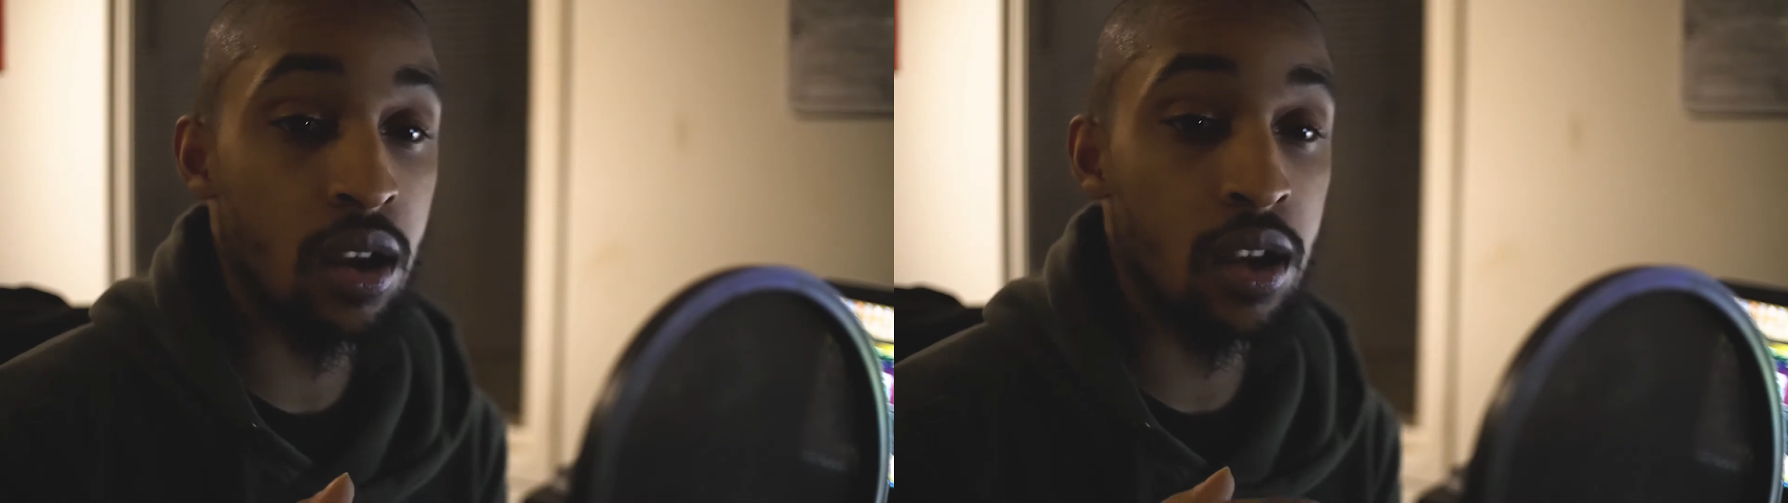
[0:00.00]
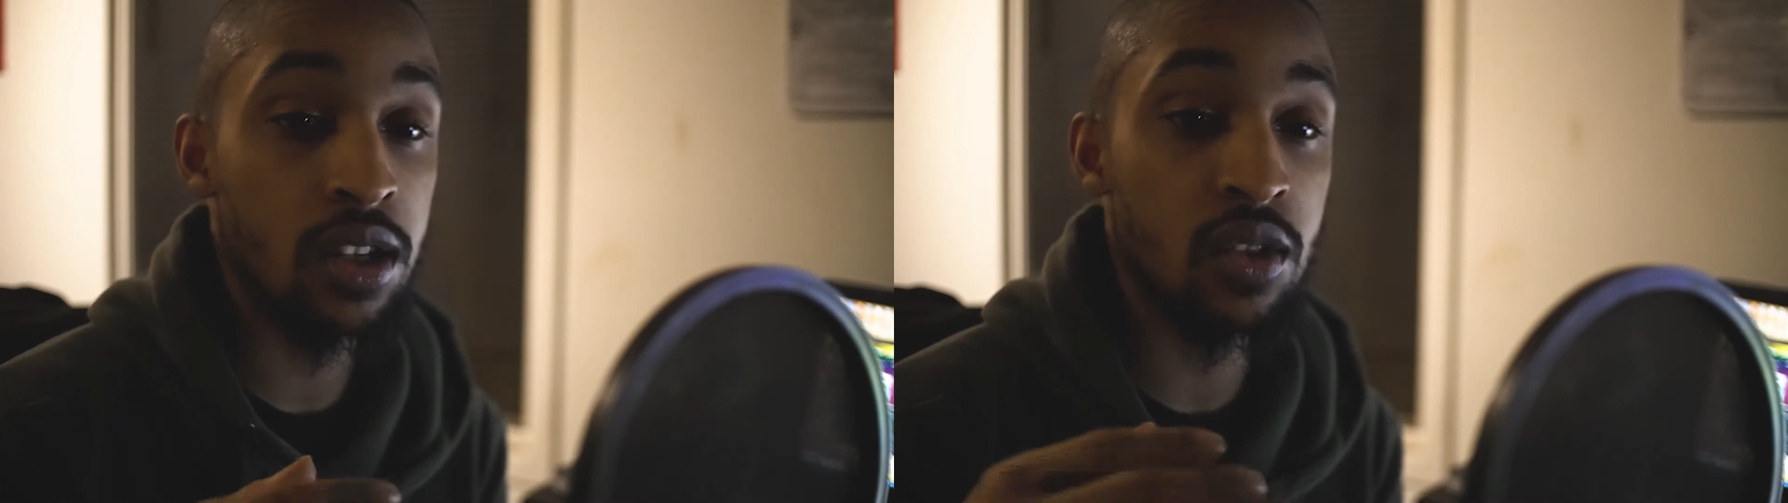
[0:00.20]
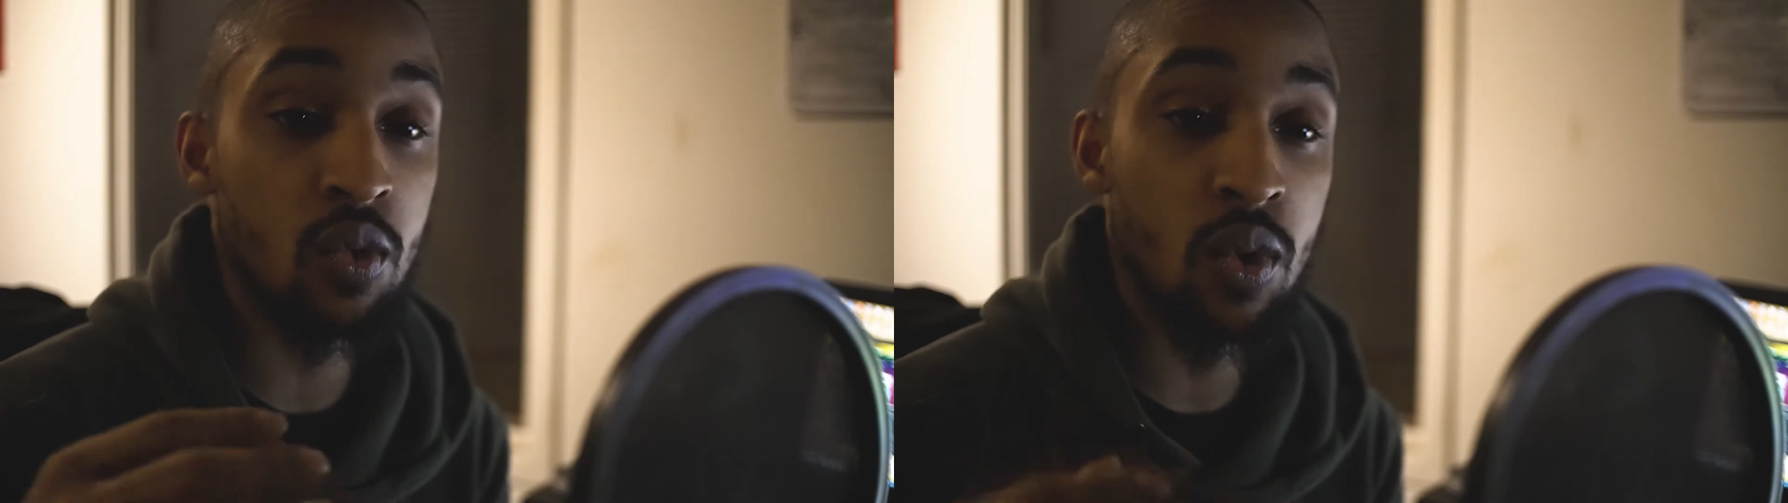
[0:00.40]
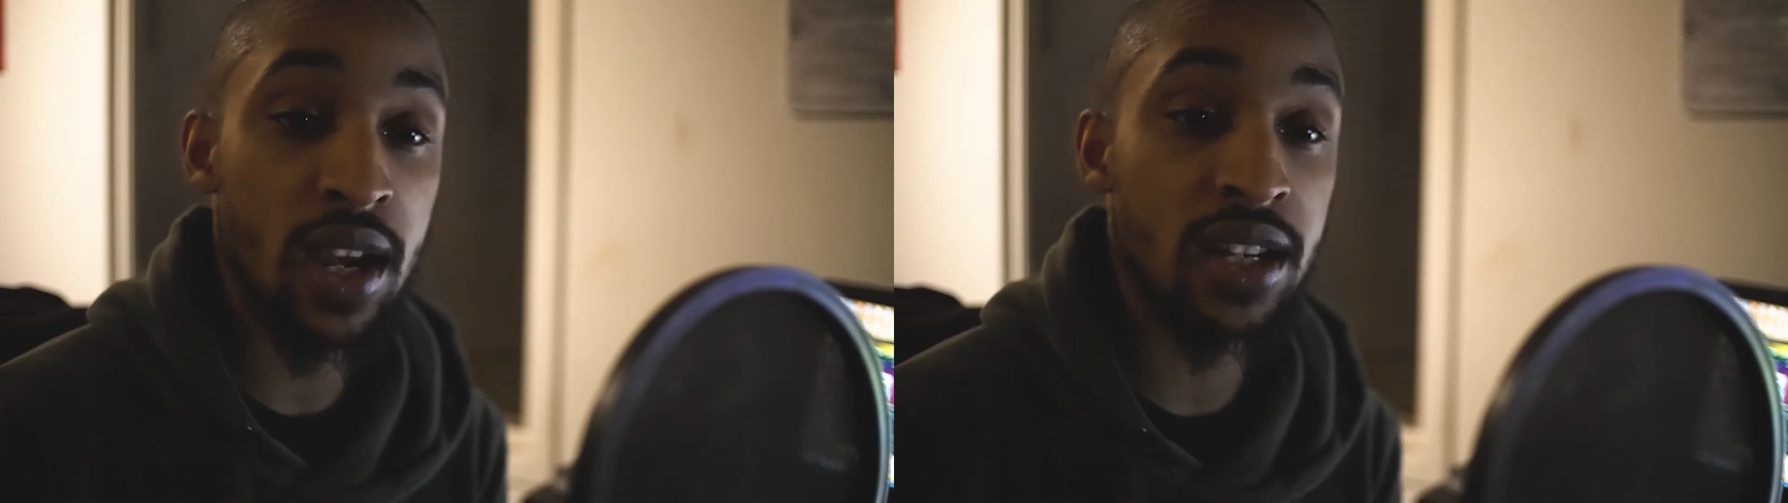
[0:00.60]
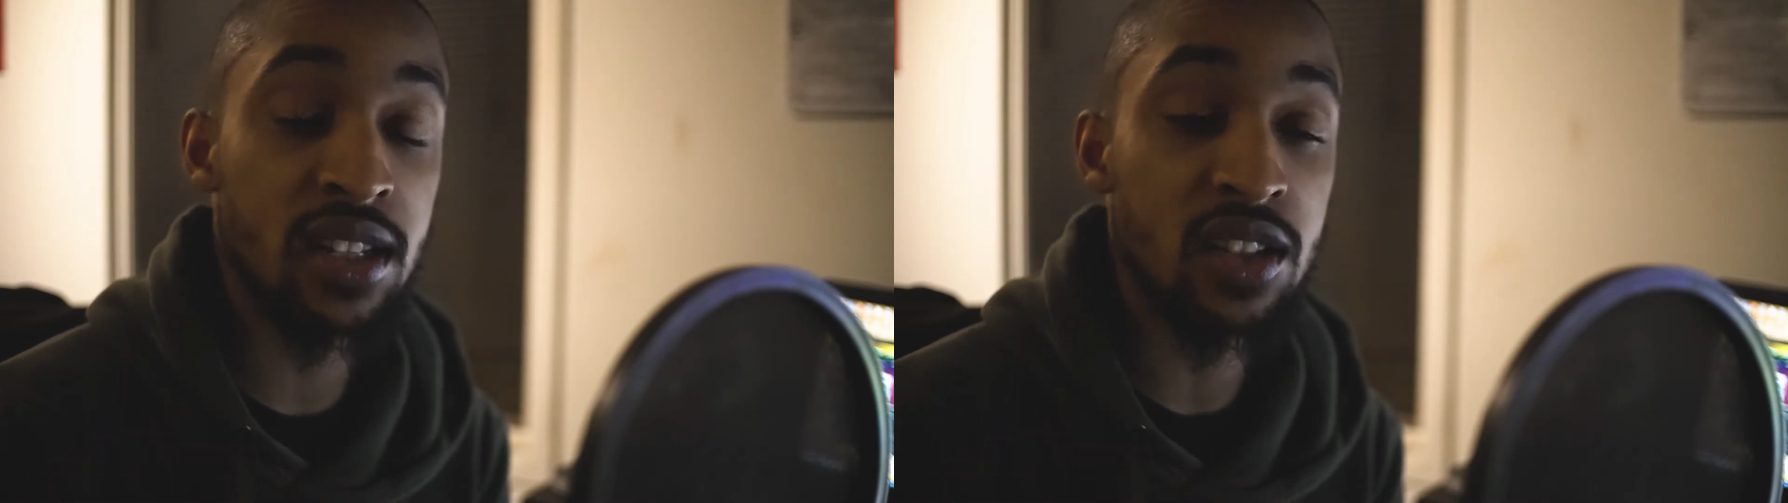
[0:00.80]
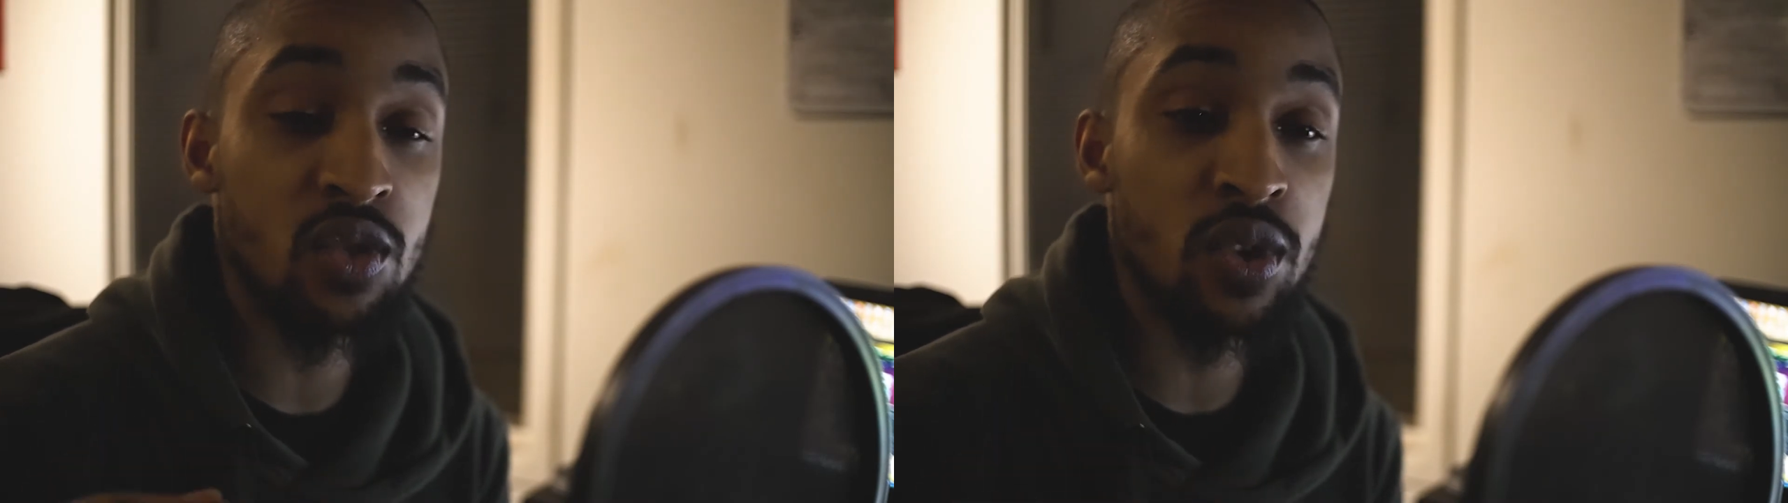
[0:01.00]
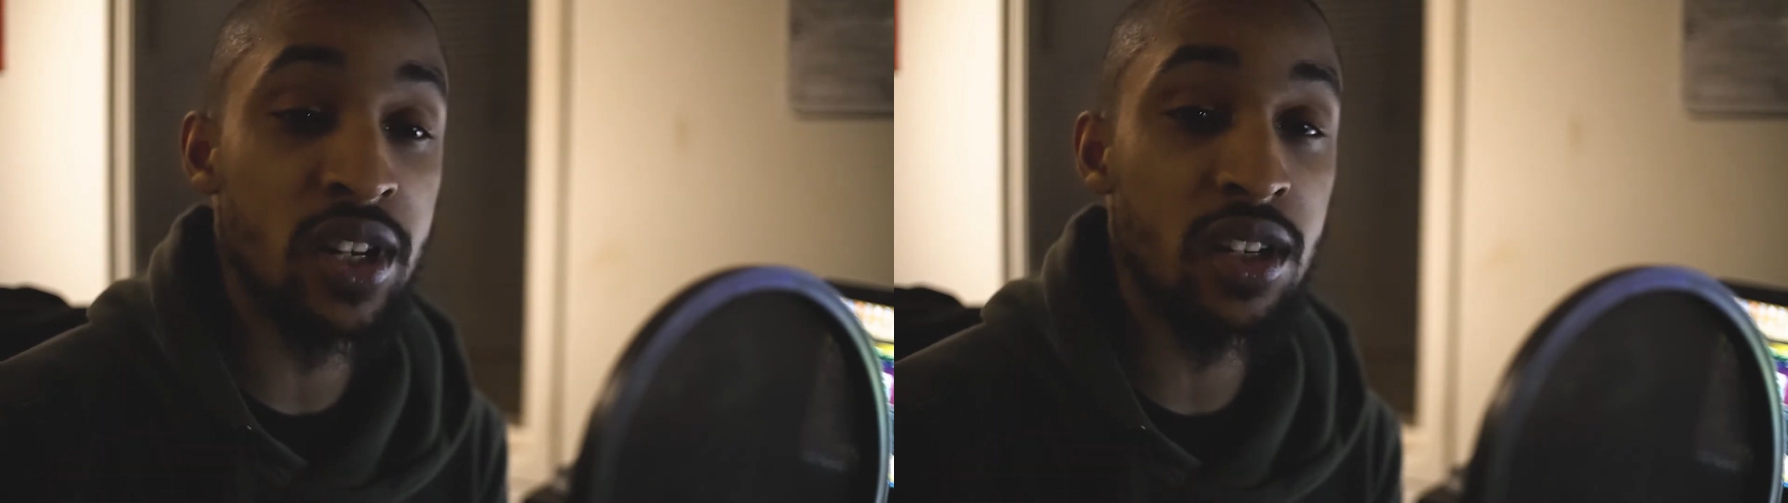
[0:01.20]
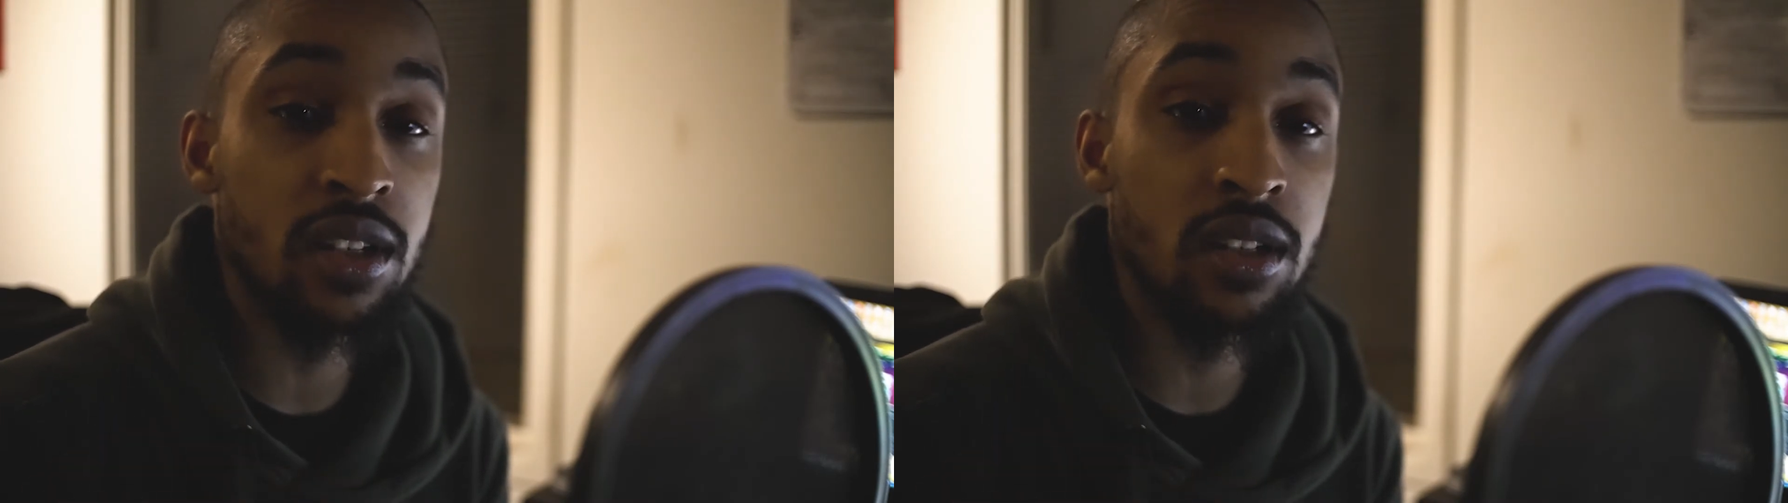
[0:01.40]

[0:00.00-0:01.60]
is a way to tweak